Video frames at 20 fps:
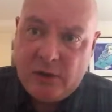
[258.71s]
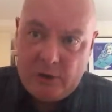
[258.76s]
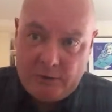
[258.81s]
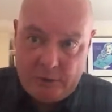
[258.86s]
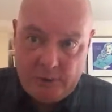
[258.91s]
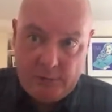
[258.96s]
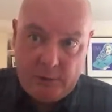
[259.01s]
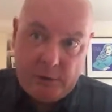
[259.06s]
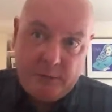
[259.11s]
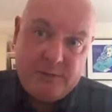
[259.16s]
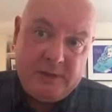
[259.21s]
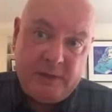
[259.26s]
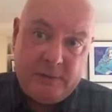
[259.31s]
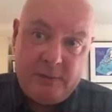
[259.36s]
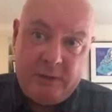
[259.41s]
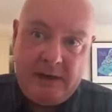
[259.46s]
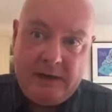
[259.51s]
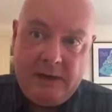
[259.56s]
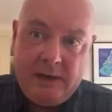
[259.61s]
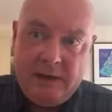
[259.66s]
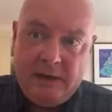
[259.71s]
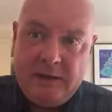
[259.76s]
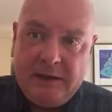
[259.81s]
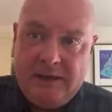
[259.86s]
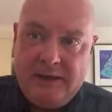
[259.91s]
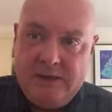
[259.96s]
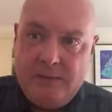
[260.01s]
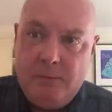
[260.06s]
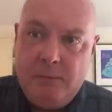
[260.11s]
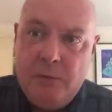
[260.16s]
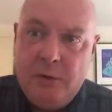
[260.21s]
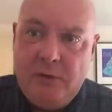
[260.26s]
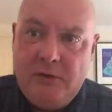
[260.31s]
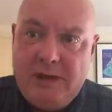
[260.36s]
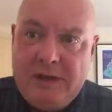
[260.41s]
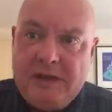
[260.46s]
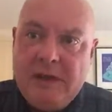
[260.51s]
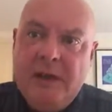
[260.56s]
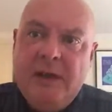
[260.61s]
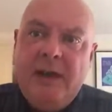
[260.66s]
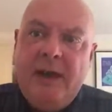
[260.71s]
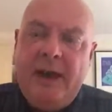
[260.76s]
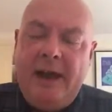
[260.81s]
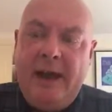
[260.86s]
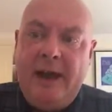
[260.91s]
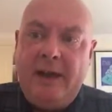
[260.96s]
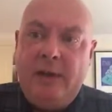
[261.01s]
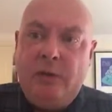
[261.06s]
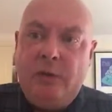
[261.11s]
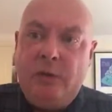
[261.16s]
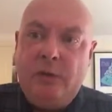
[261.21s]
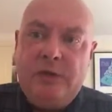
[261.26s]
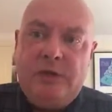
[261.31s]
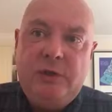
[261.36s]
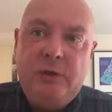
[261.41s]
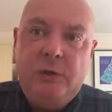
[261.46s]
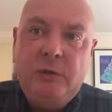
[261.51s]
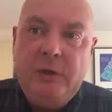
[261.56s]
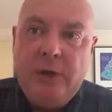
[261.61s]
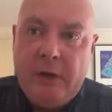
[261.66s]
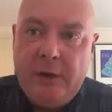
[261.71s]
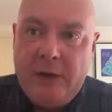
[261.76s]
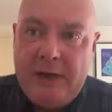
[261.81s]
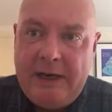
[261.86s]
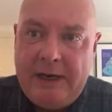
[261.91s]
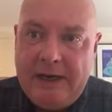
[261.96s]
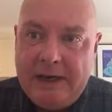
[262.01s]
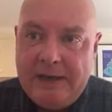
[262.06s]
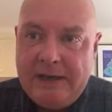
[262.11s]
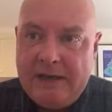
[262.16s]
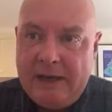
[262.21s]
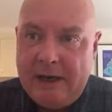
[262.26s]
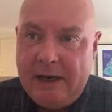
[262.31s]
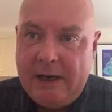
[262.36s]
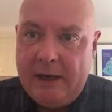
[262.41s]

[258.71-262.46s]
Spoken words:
often pops up in these movies. And, of course, you'll know he is